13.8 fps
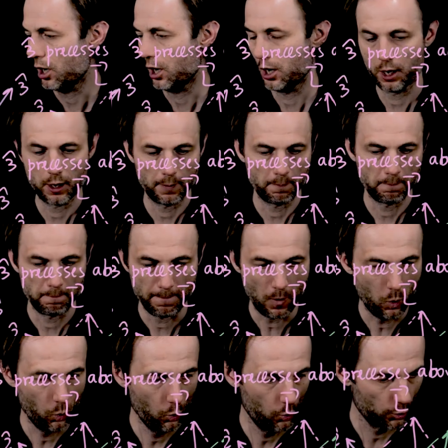
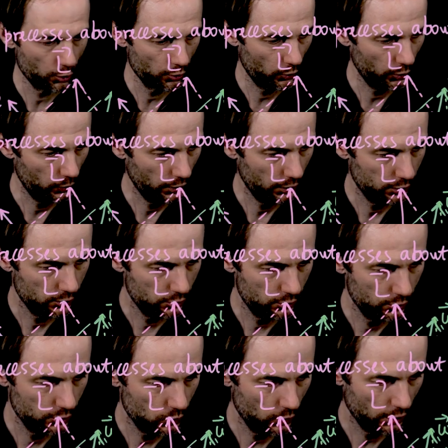Or what we can do is